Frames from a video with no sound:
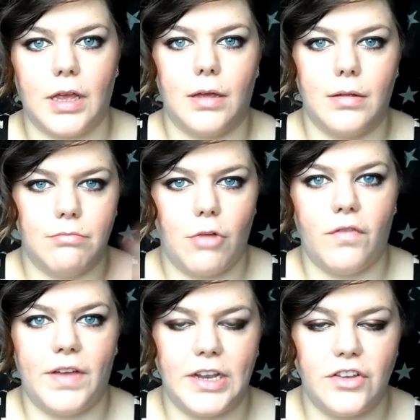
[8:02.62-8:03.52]
like
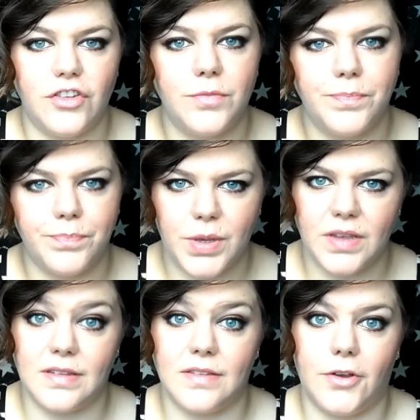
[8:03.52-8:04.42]
of age
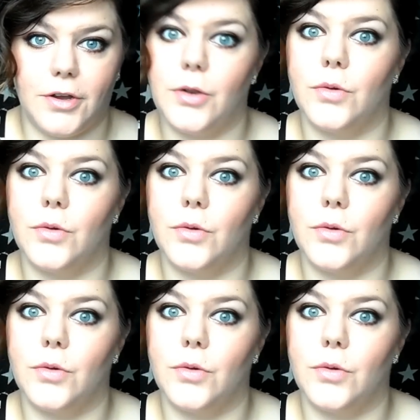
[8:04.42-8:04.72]
because it's very